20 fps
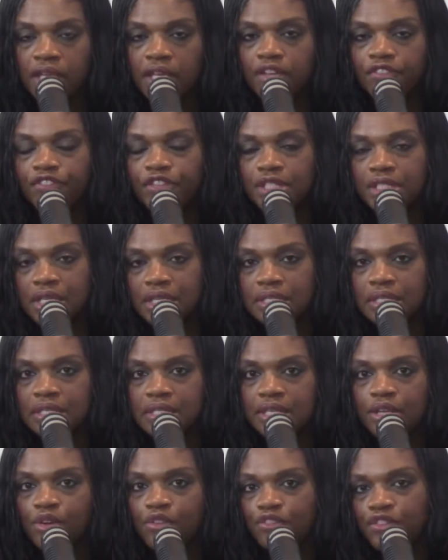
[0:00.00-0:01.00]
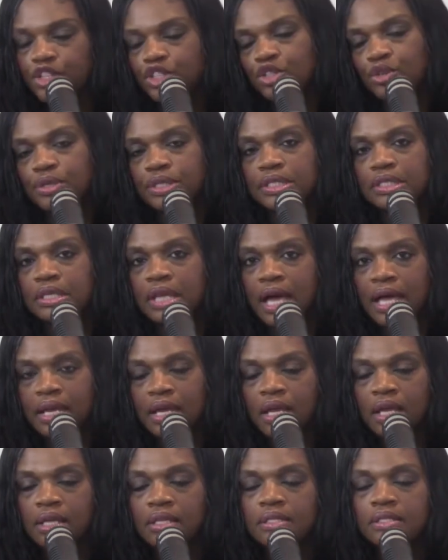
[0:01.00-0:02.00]
If it doesn't say official, it's not
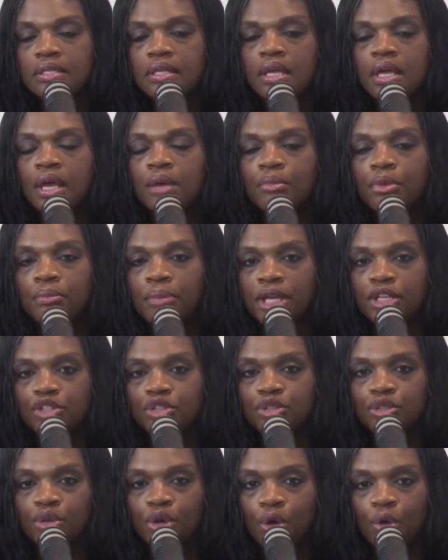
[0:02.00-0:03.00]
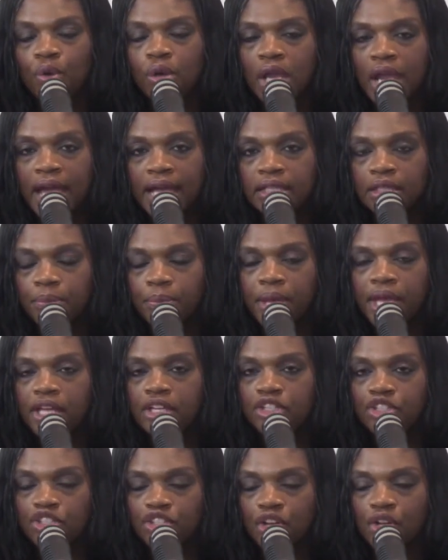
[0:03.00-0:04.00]
us, but make sure you go like the
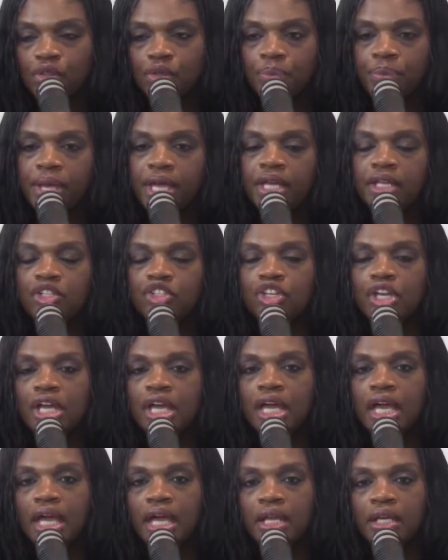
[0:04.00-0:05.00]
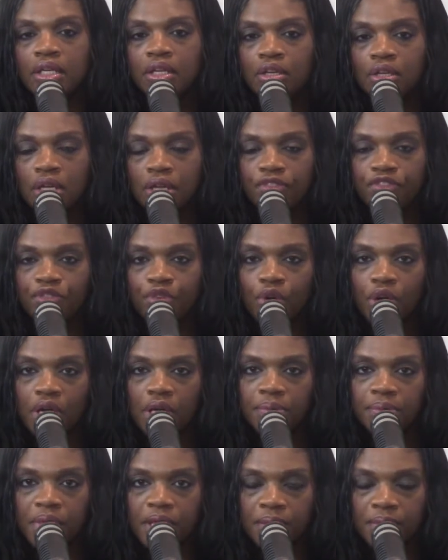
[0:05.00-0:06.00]
page, share the page, and look up for
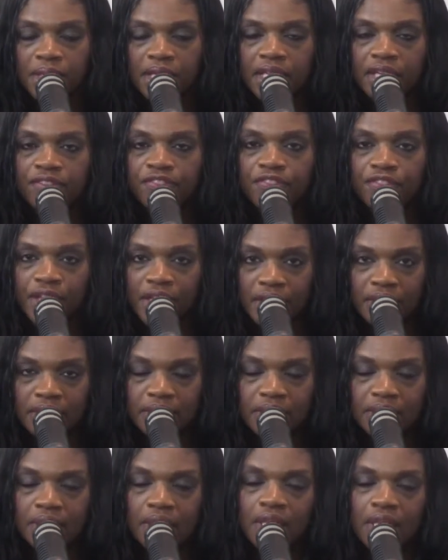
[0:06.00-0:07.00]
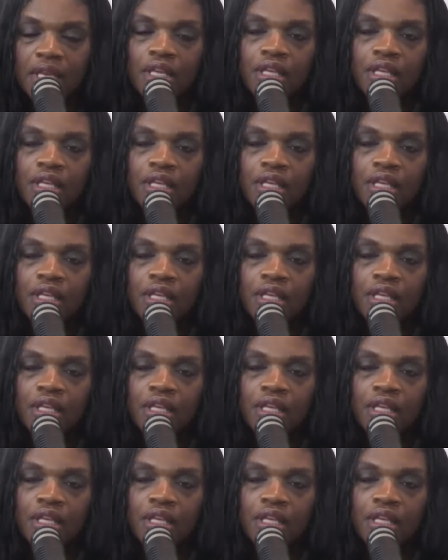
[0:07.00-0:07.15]
upcoming events.